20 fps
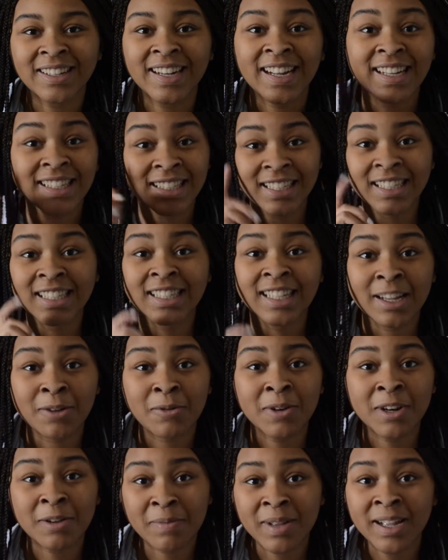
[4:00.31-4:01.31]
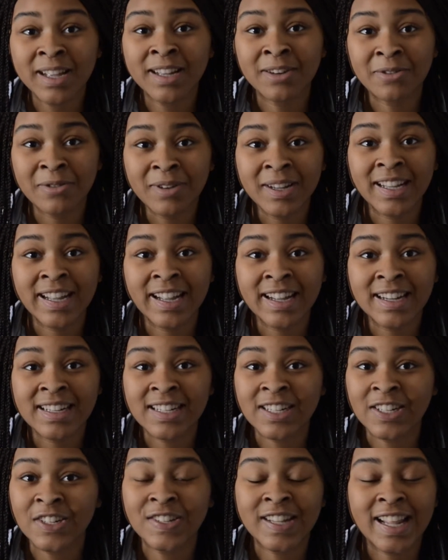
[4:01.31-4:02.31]
And she's like one of my annoying
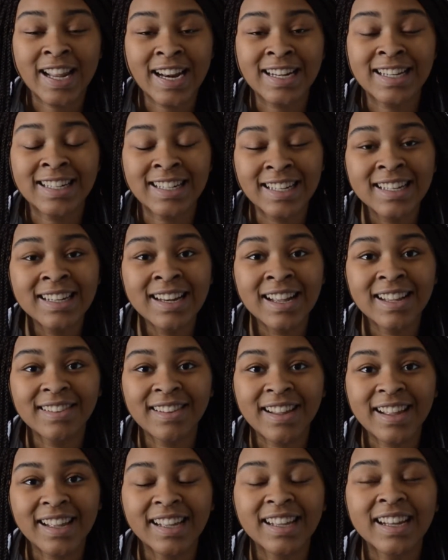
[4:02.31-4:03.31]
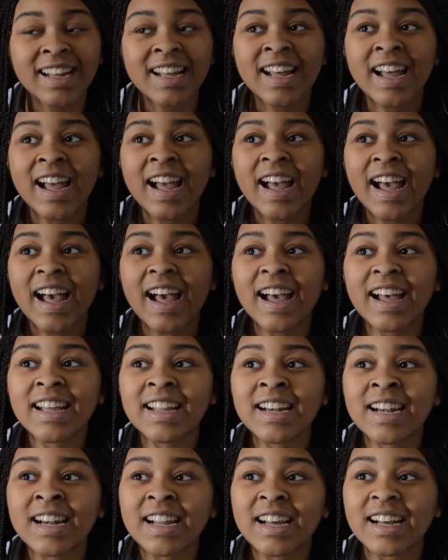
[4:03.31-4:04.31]
characters that I did not like.
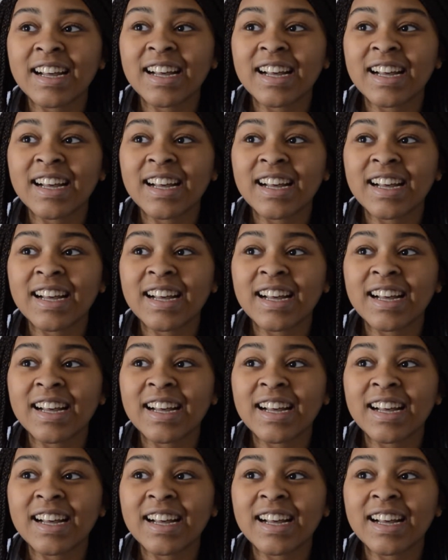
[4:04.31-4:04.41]
And